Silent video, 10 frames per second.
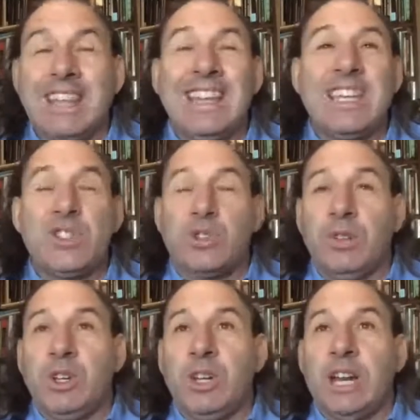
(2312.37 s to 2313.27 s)
in the history
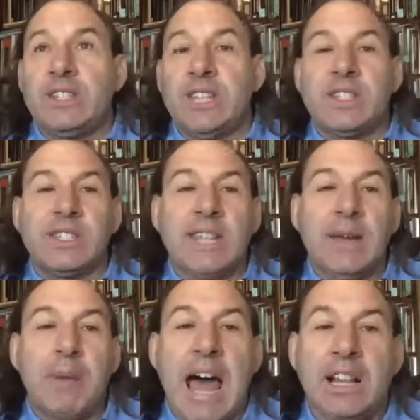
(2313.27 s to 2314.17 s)
of the United States,
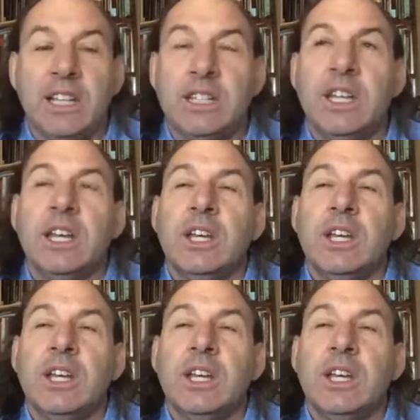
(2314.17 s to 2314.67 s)
Deb Haaland,